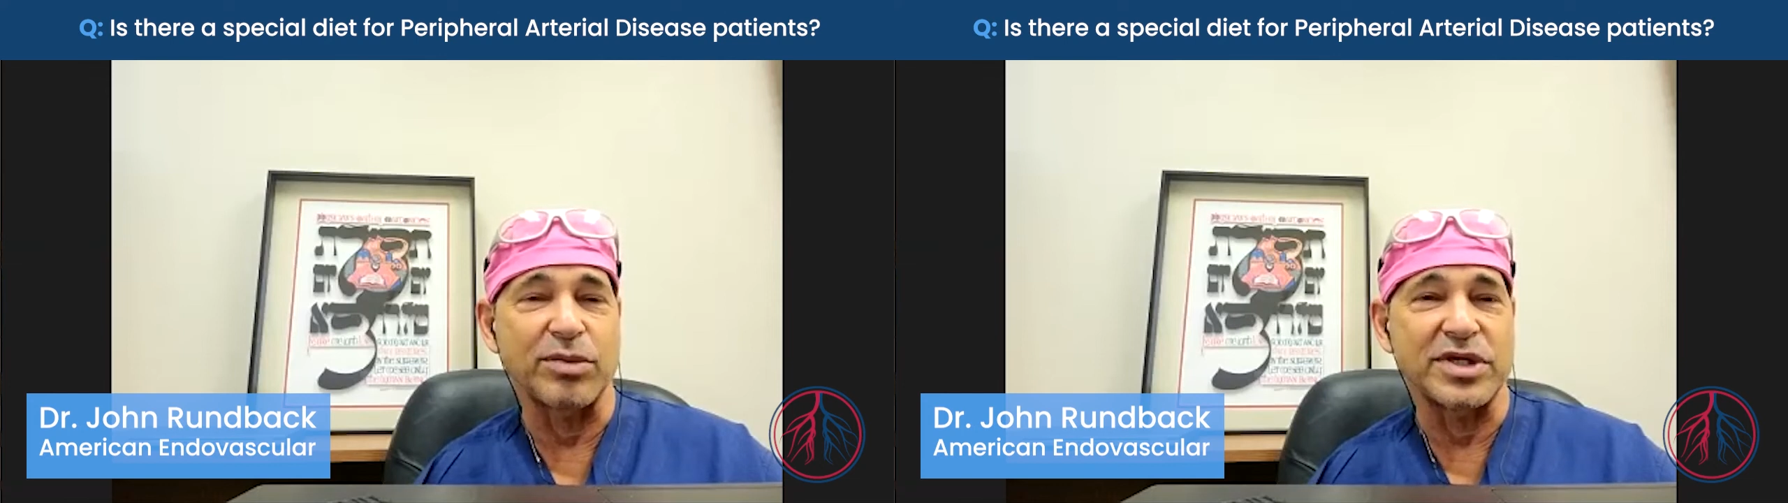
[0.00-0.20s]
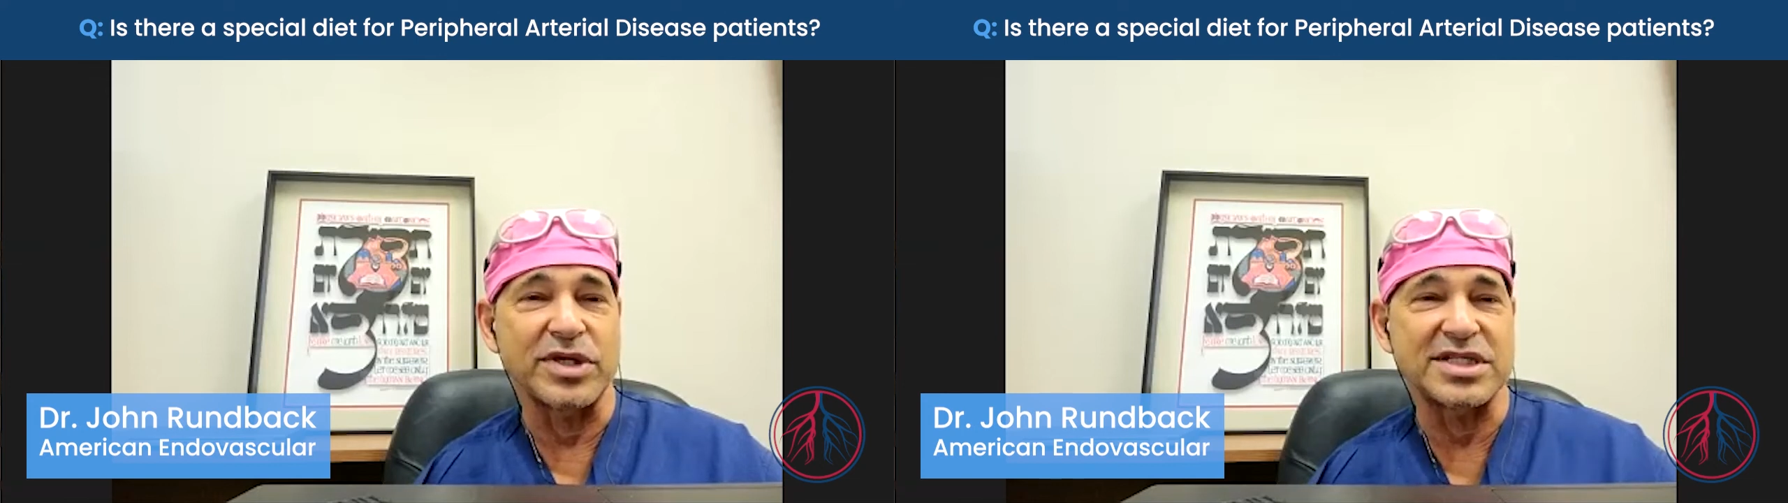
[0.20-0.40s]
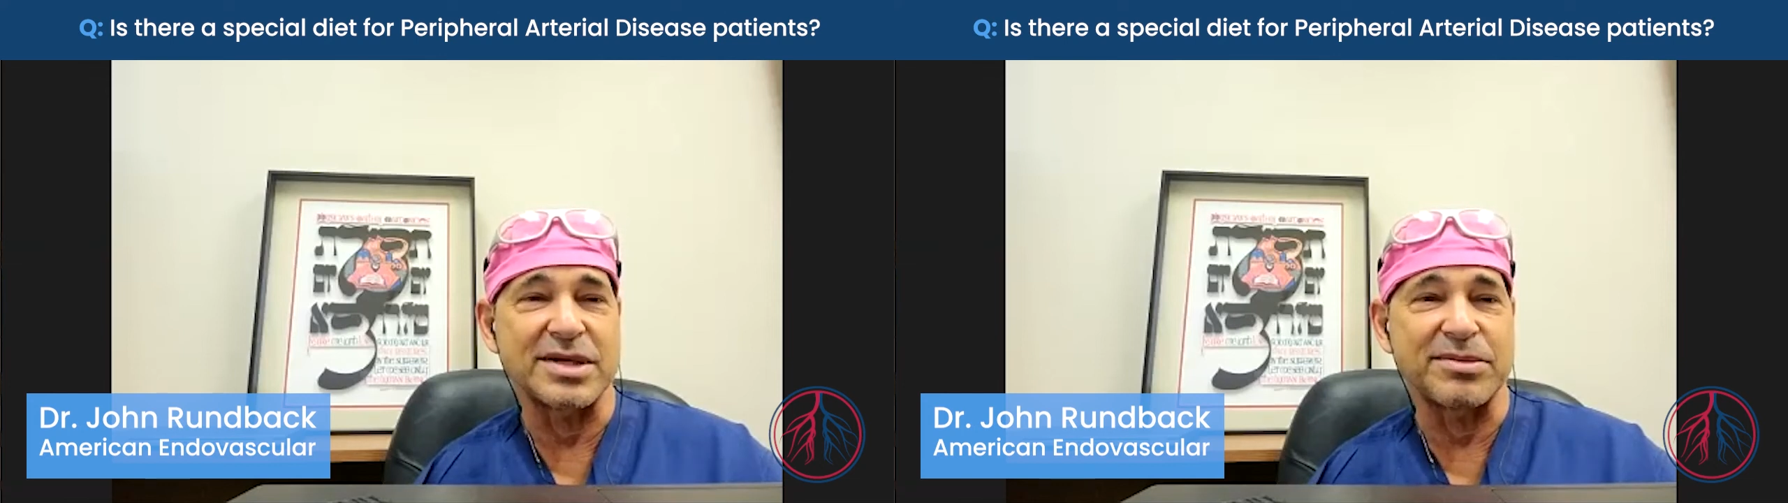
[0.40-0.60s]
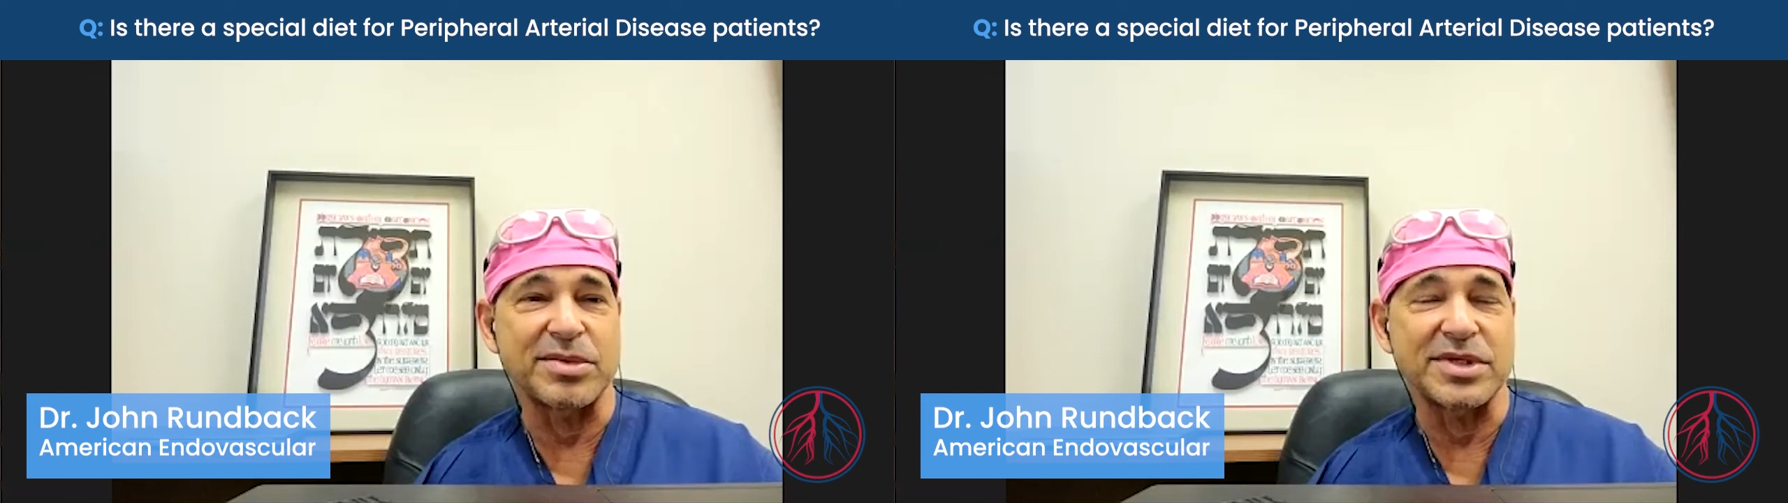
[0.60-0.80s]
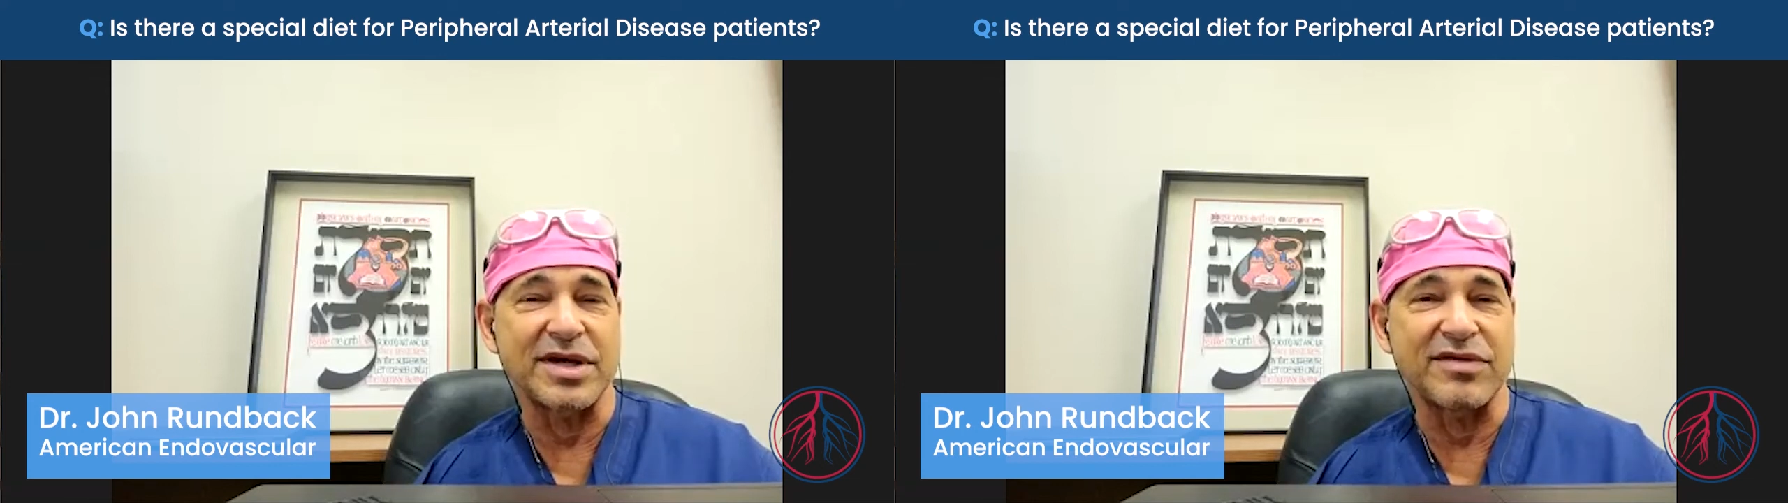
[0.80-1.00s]
with these
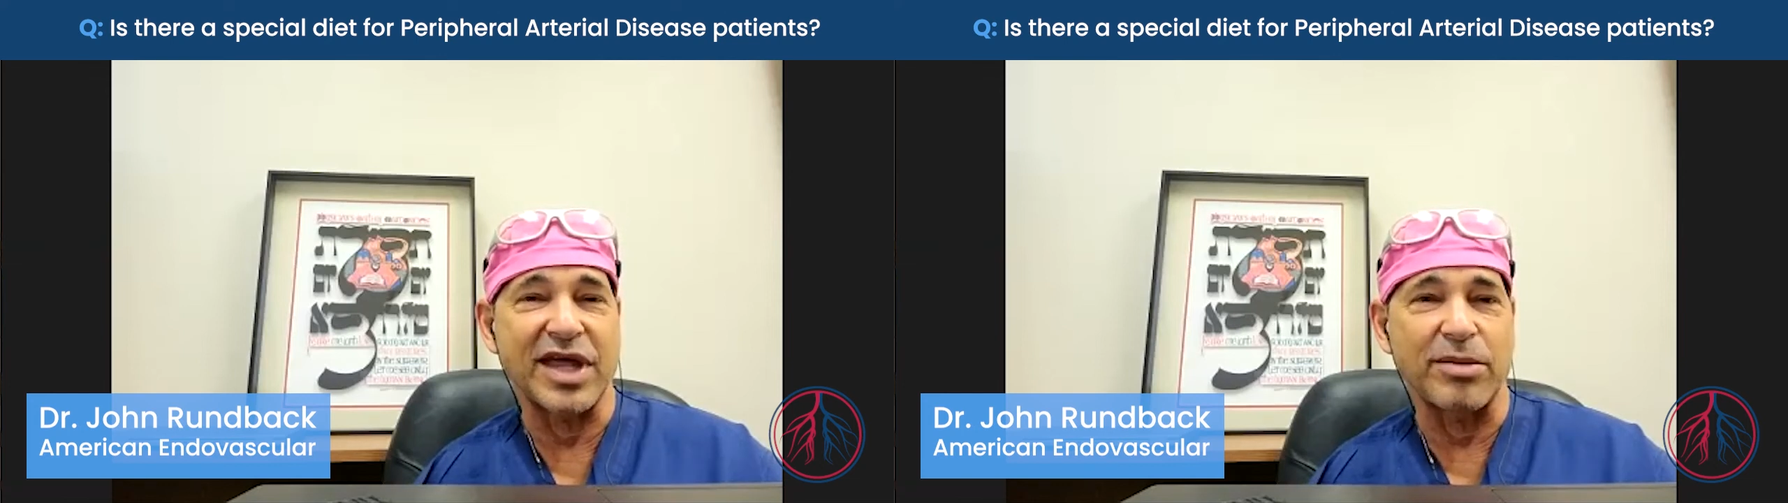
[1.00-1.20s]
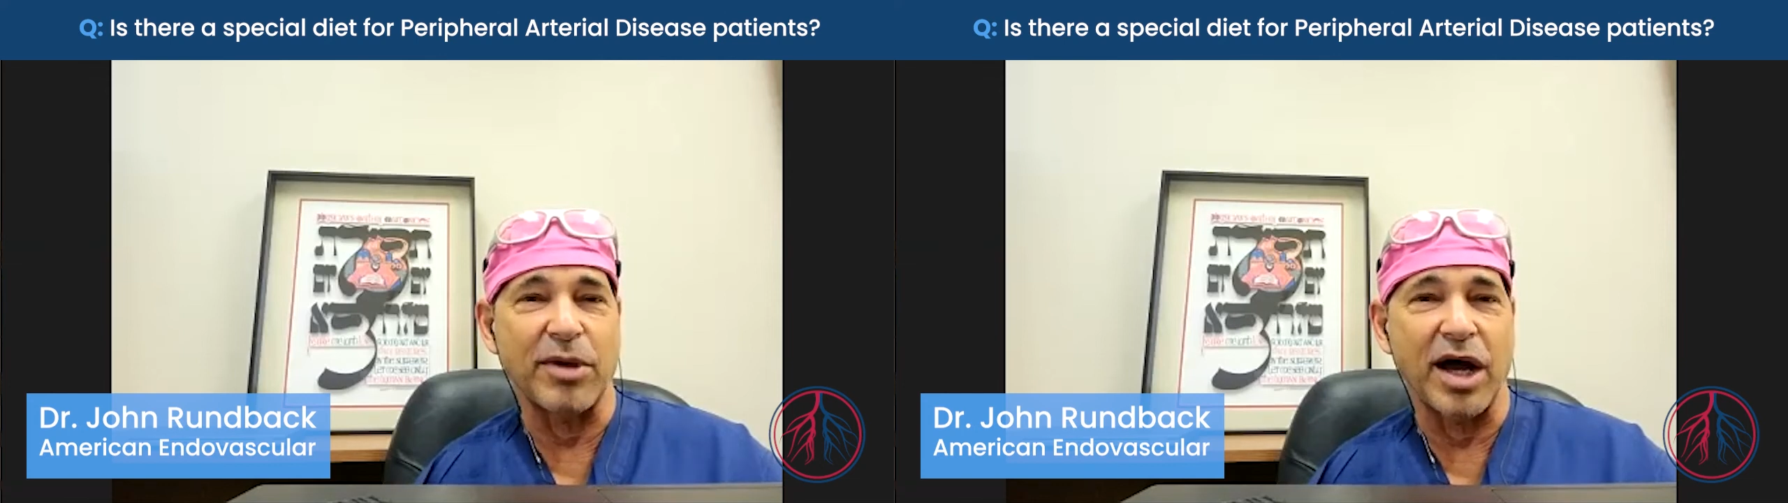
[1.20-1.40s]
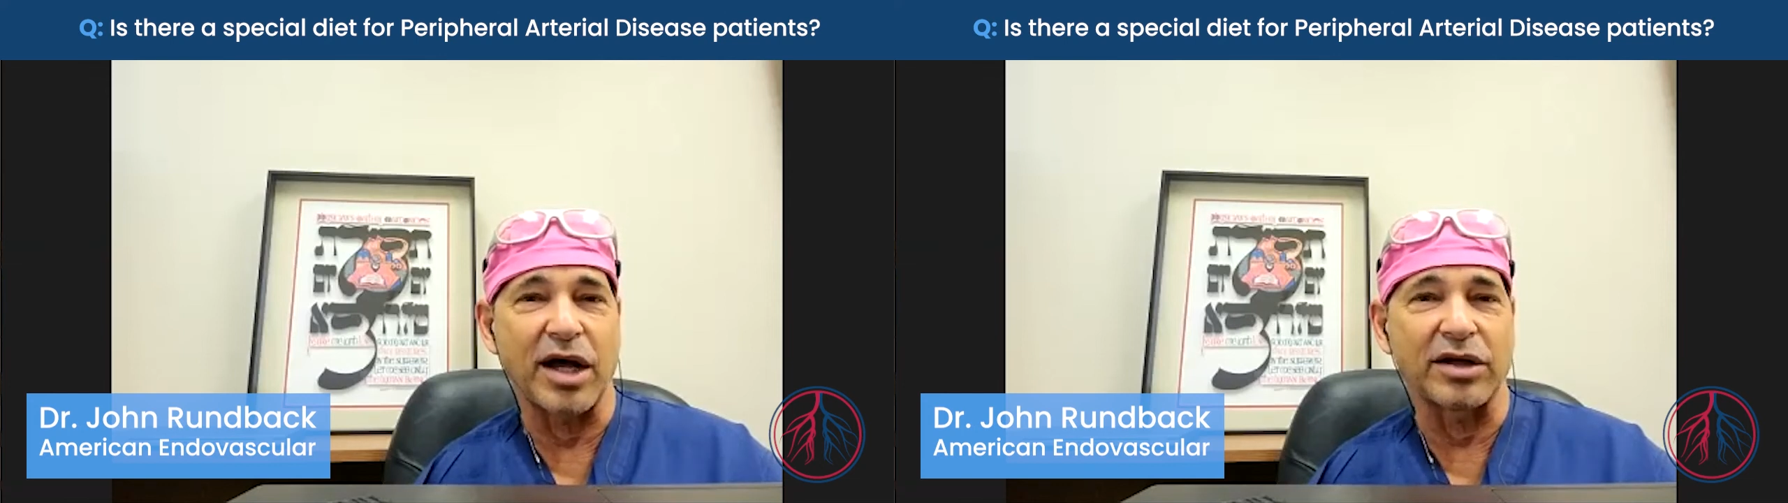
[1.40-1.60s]
symptoms if they are mild.